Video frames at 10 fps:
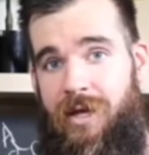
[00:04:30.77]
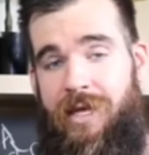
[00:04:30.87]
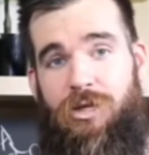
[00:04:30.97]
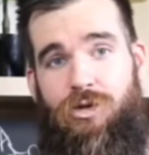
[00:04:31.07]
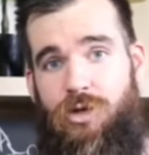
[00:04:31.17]

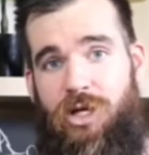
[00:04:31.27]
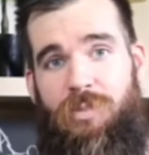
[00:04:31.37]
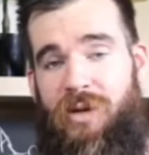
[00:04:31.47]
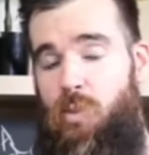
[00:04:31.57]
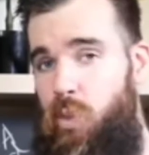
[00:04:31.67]
that you can
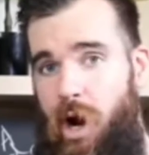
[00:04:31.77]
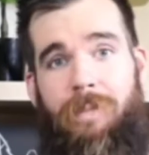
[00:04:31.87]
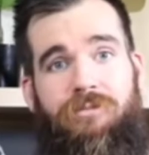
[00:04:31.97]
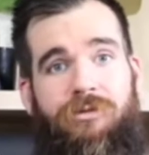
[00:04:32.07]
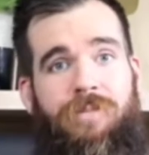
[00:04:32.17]
be
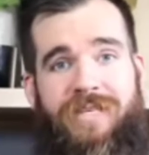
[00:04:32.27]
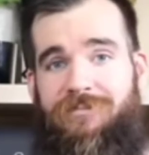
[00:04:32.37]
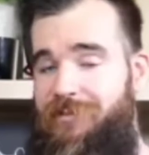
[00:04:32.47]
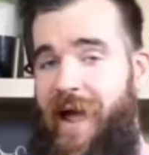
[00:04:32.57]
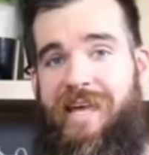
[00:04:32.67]
wiped from the
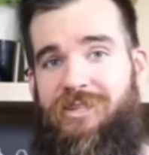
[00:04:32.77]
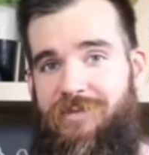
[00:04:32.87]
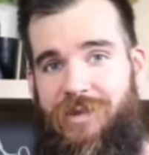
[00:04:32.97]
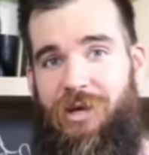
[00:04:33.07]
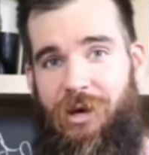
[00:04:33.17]
face
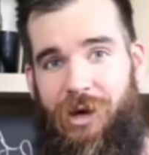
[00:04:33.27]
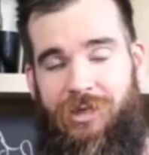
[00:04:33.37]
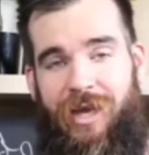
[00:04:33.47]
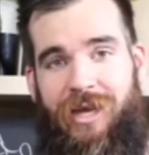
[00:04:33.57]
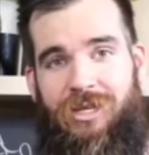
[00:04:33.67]
of the
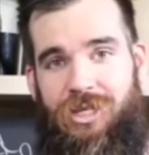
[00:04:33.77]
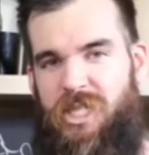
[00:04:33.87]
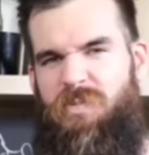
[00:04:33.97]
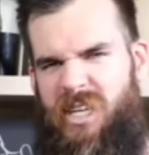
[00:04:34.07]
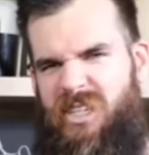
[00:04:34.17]
earth
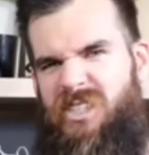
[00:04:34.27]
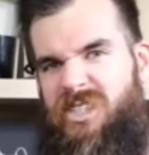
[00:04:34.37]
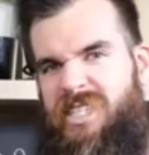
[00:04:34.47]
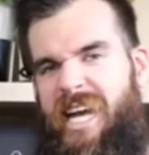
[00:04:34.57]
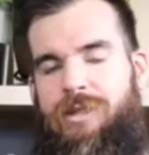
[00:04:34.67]
just because
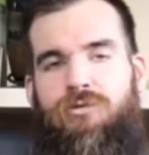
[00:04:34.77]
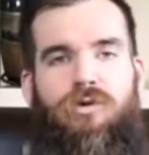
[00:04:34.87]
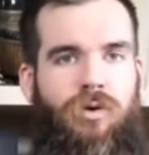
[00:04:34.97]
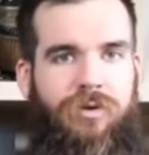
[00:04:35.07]
you say the wrong